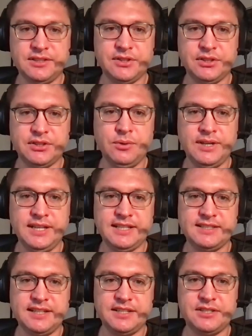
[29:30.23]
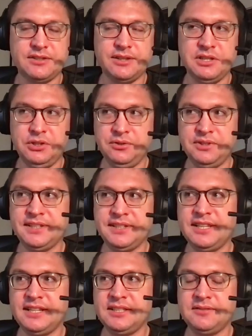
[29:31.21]
of the twentieth century who,
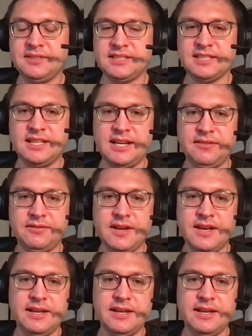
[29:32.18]
near the end of his life,